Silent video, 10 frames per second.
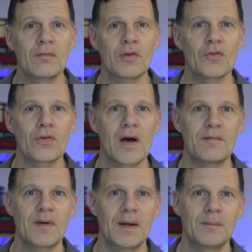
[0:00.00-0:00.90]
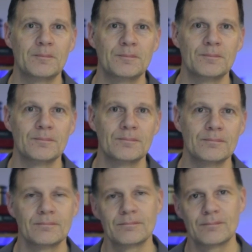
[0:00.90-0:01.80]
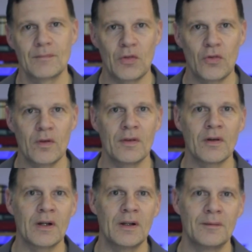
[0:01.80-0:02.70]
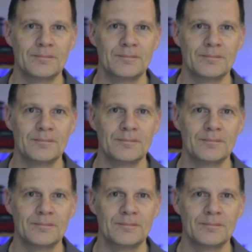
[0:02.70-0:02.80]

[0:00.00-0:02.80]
Listens to Hi-Fi. Let's see the title.